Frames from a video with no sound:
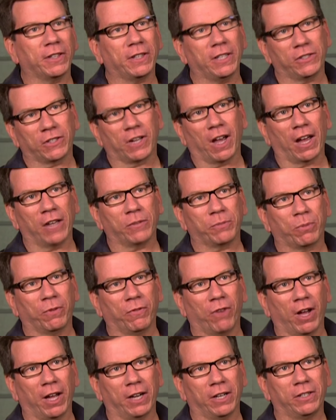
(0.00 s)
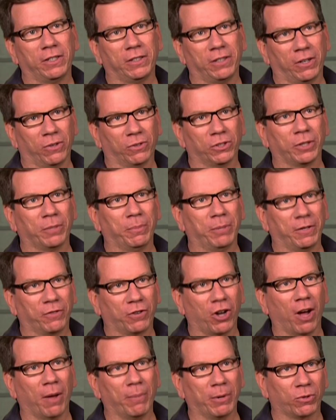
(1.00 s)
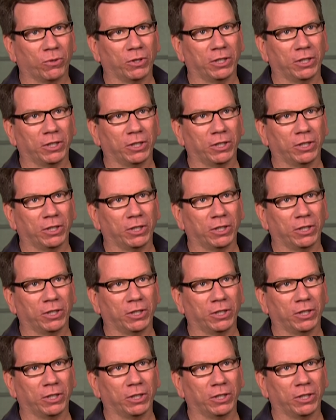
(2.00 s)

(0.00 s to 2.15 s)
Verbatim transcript: that these guys provided, you know, a little bit of comic